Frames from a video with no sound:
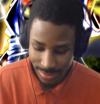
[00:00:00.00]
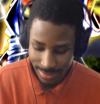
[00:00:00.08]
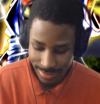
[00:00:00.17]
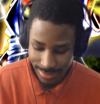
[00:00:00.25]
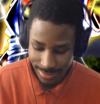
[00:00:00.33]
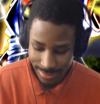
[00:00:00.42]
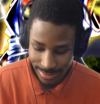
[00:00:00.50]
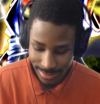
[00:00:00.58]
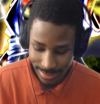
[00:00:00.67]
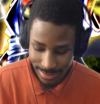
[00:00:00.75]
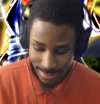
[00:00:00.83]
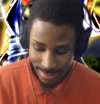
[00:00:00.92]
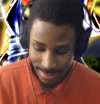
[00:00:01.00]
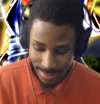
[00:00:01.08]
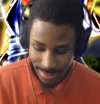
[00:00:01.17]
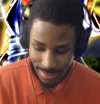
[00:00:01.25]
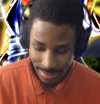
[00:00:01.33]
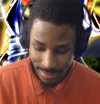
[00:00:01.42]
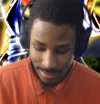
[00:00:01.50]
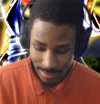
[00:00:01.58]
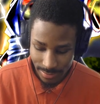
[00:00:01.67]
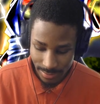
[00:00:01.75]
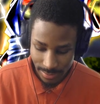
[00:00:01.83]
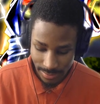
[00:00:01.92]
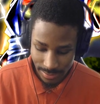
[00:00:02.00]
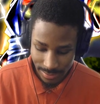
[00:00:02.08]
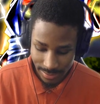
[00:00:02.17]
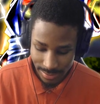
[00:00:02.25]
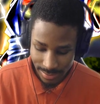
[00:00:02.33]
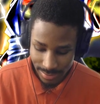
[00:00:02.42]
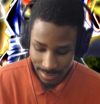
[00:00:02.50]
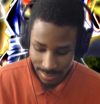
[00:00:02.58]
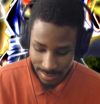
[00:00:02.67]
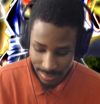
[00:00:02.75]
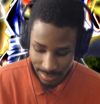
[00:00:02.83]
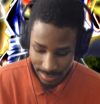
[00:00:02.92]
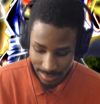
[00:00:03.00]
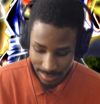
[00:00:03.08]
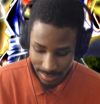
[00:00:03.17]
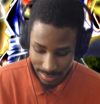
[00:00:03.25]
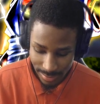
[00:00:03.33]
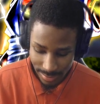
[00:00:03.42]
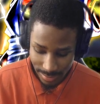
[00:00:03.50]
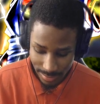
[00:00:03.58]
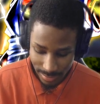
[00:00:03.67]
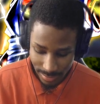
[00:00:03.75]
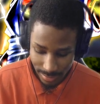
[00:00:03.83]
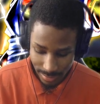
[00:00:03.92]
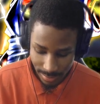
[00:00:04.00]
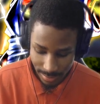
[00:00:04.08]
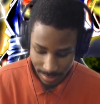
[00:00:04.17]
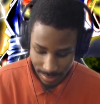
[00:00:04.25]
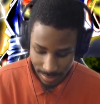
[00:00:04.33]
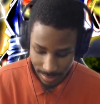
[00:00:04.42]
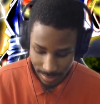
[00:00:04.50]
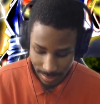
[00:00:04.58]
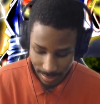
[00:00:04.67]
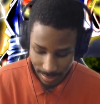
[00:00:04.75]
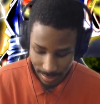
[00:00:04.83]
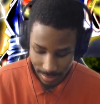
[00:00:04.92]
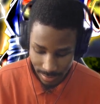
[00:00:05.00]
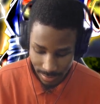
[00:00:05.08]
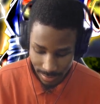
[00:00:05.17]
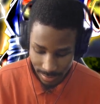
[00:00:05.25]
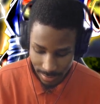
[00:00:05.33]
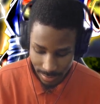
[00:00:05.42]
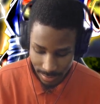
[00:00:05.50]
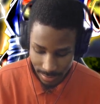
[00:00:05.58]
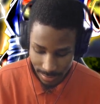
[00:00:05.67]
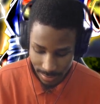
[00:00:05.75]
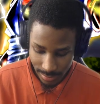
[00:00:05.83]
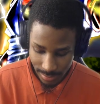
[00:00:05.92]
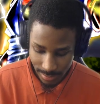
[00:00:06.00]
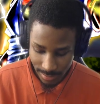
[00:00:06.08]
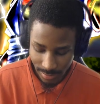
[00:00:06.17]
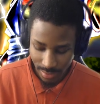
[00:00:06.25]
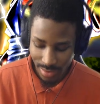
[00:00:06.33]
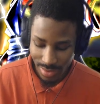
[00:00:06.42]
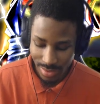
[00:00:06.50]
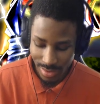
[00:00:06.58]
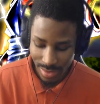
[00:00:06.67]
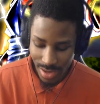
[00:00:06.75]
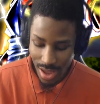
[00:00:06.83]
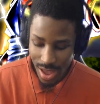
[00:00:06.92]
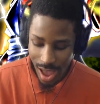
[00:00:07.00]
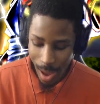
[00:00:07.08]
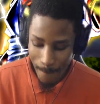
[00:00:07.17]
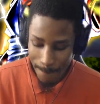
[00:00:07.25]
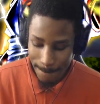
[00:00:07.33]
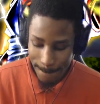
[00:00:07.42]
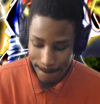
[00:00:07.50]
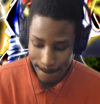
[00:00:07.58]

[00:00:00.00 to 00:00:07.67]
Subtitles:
[no speech]